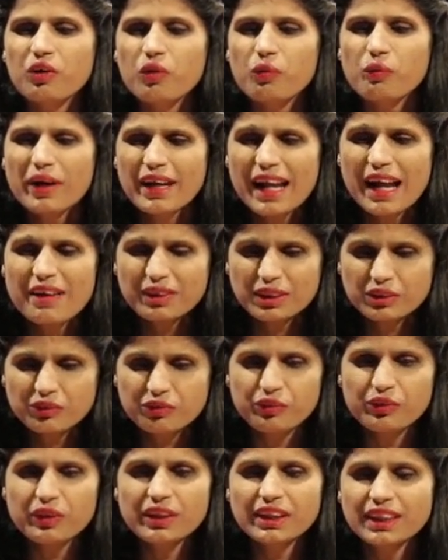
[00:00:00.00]
When I was
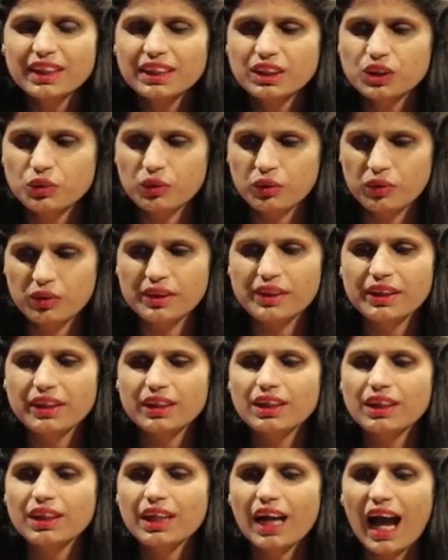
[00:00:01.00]
four years old,
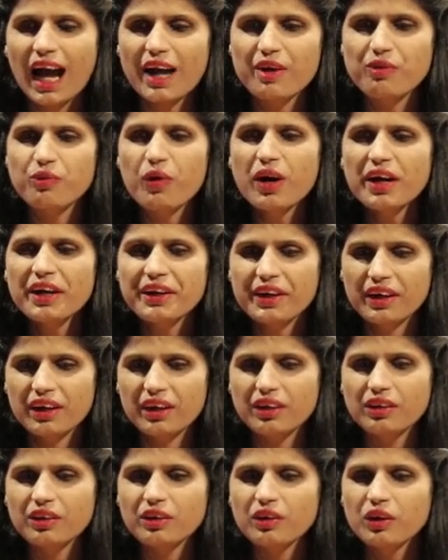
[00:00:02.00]
I wonder
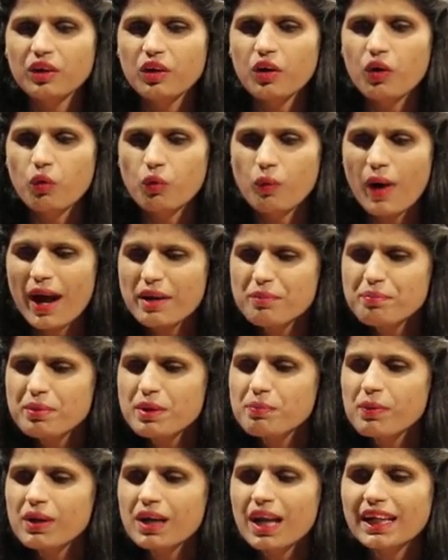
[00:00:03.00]
why
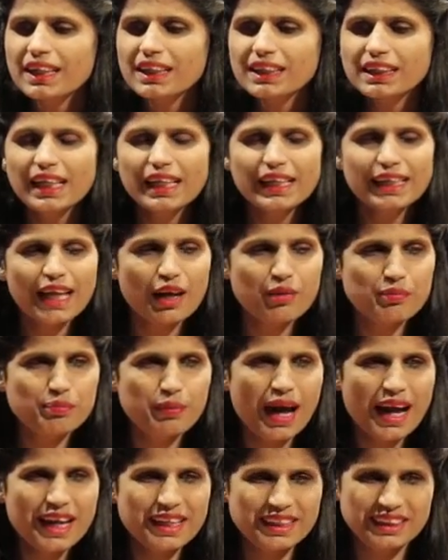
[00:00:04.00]
people are saying I'm
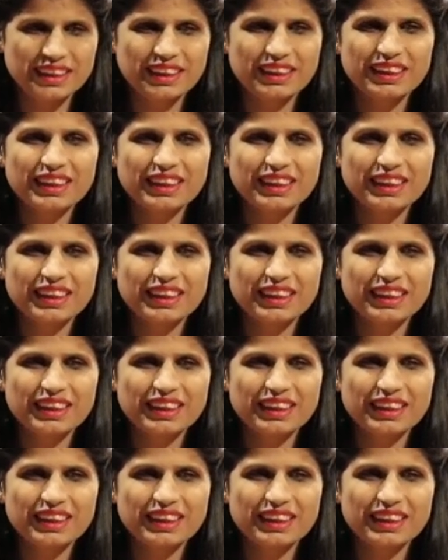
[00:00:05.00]
blind.